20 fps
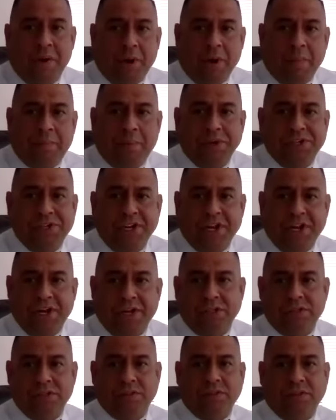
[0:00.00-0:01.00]
John Paul,
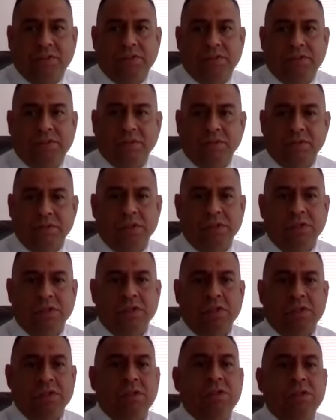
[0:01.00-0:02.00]
appreciate it.
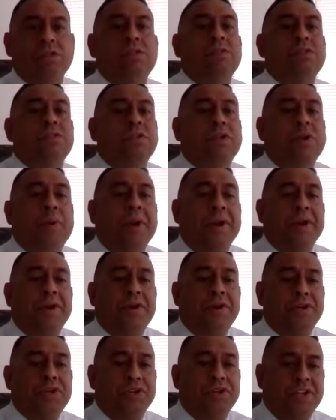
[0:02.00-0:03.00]
You want
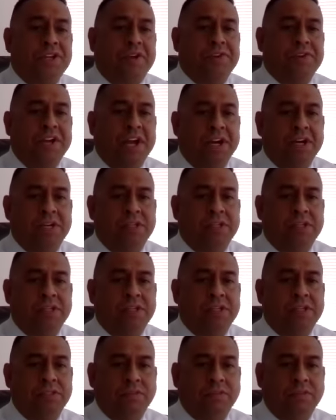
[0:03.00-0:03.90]
to introduce yourself, Chad?